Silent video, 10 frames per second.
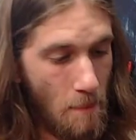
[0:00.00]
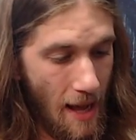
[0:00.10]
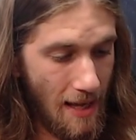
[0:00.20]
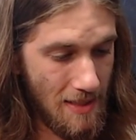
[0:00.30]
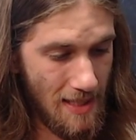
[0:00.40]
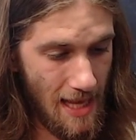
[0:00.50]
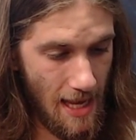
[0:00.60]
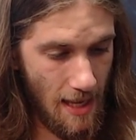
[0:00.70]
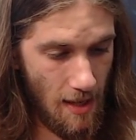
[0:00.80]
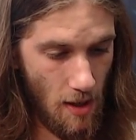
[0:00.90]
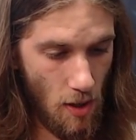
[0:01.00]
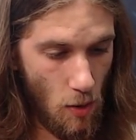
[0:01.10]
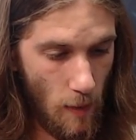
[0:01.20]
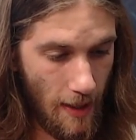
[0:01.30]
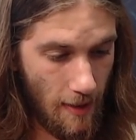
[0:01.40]
Banks there
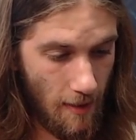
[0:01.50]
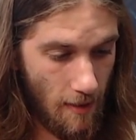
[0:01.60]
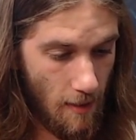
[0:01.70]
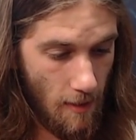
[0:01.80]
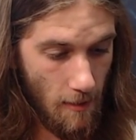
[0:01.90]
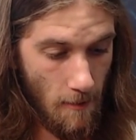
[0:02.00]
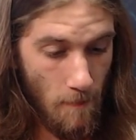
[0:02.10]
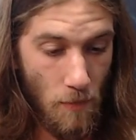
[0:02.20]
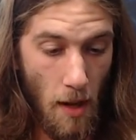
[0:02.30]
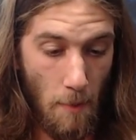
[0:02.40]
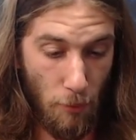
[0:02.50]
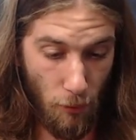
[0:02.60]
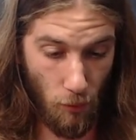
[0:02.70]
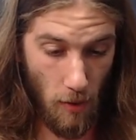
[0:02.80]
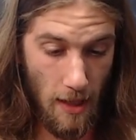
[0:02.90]
with a
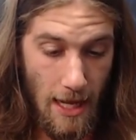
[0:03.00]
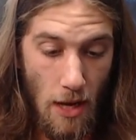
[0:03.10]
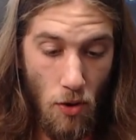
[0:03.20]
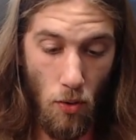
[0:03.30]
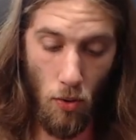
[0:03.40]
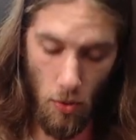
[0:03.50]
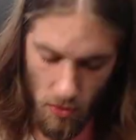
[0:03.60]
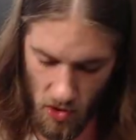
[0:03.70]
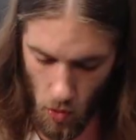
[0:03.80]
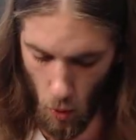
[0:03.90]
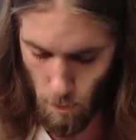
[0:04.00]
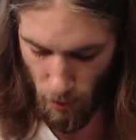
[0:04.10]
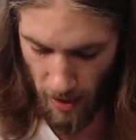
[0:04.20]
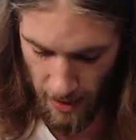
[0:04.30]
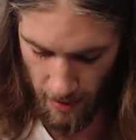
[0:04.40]
pretty cool saw
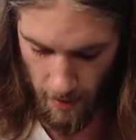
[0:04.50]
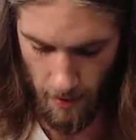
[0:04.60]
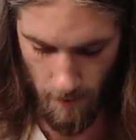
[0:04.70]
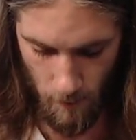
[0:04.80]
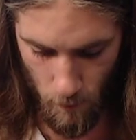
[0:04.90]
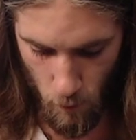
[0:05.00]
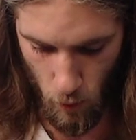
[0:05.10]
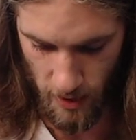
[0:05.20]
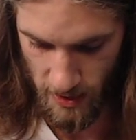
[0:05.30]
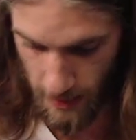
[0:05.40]
blade. Um, what is